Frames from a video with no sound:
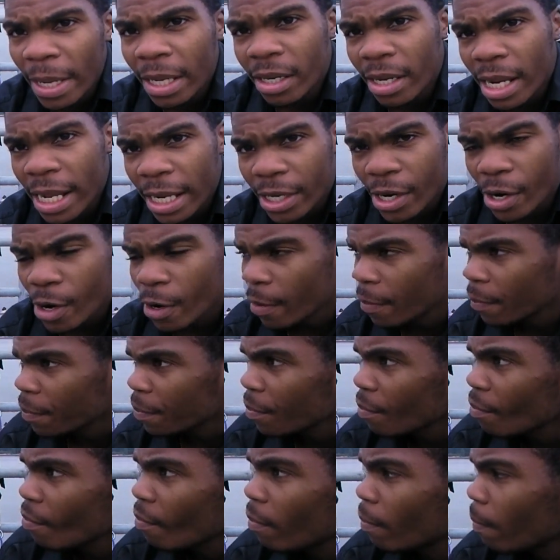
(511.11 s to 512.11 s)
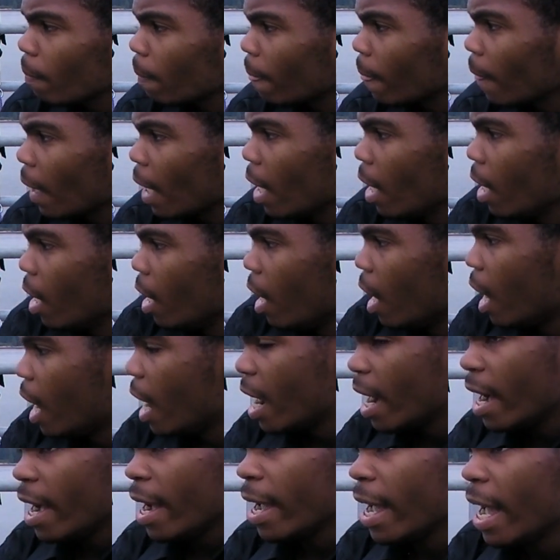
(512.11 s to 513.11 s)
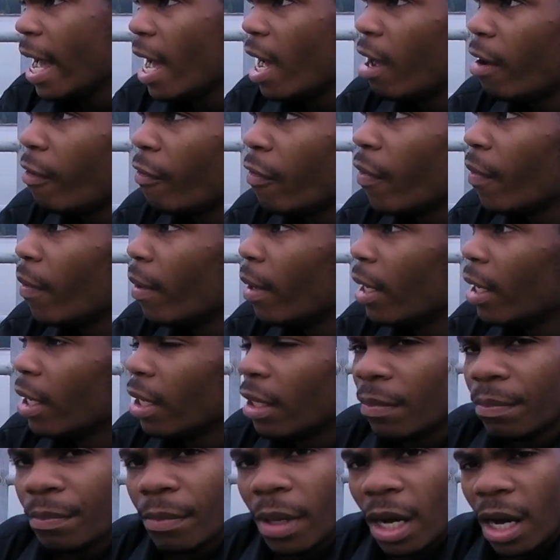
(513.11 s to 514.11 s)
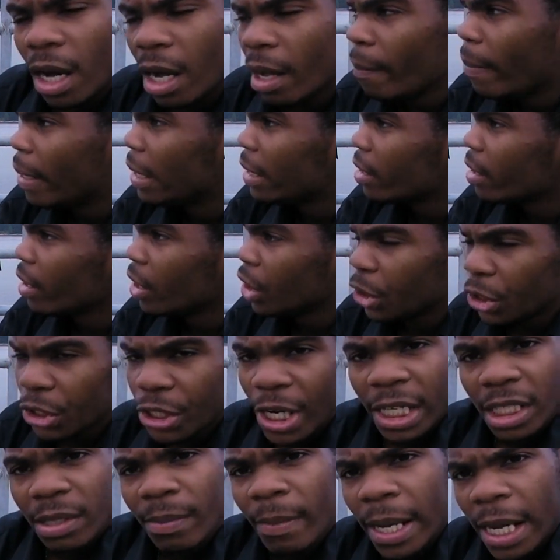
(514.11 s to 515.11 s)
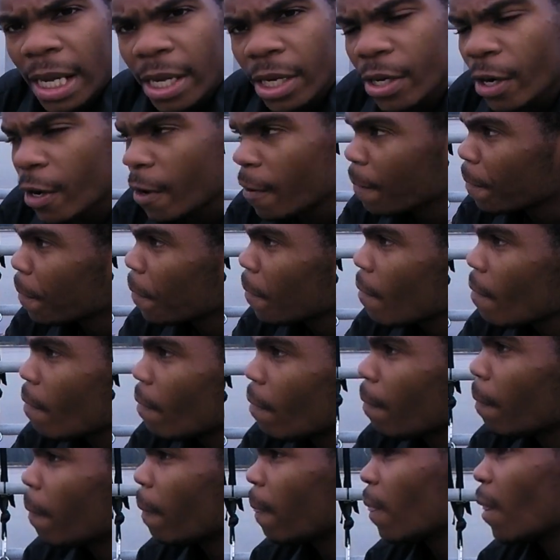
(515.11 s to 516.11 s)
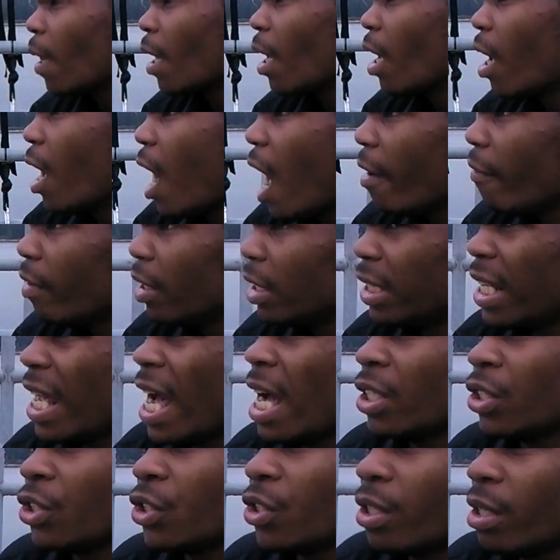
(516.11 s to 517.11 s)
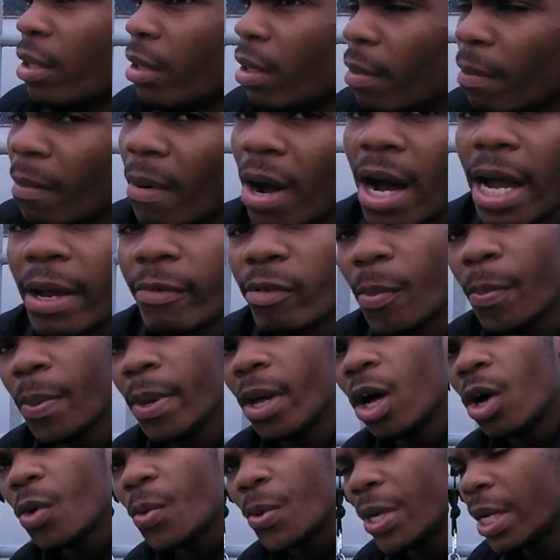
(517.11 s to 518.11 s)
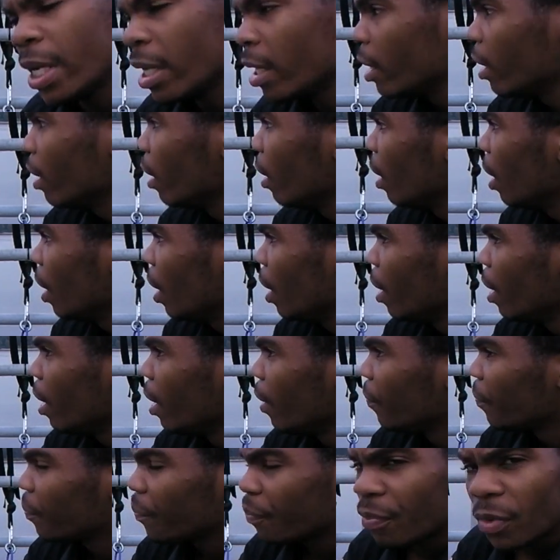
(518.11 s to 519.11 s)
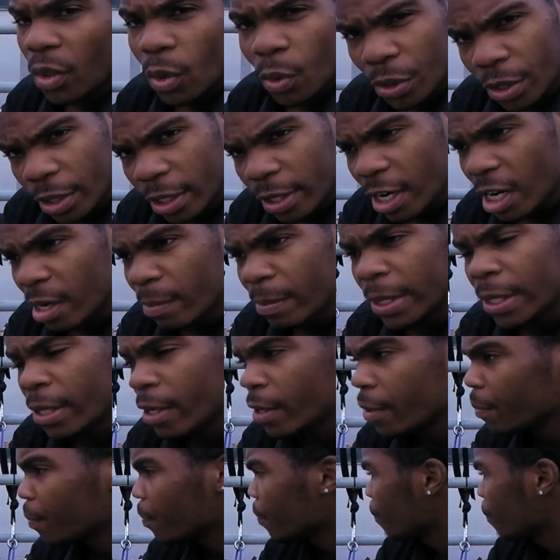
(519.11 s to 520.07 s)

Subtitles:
made an anchor. I have basically checked my anchor. I've attached my rappel ring with the carabiner